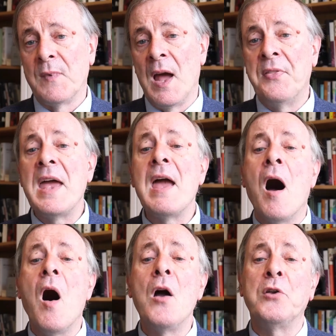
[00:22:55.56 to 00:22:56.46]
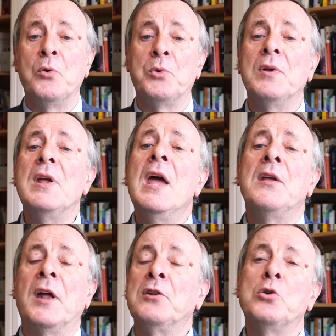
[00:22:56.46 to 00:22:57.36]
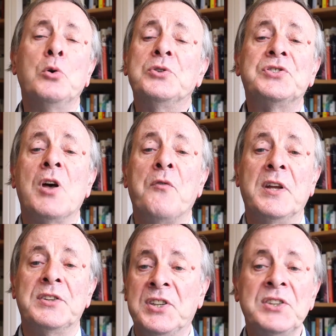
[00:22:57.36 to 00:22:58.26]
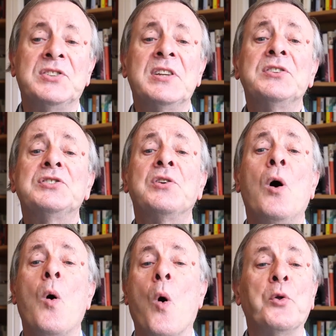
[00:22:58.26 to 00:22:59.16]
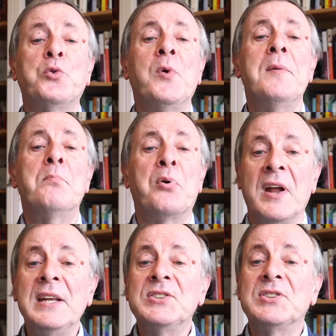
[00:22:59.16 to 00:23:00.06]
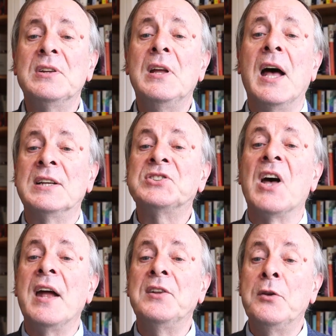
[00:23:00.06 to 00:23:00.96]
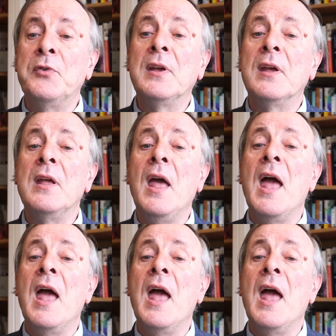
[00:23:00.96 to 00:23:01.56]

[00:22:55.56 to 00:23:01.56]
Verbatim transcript: And they argued that good Soviet citizens ought to embrace a scientific,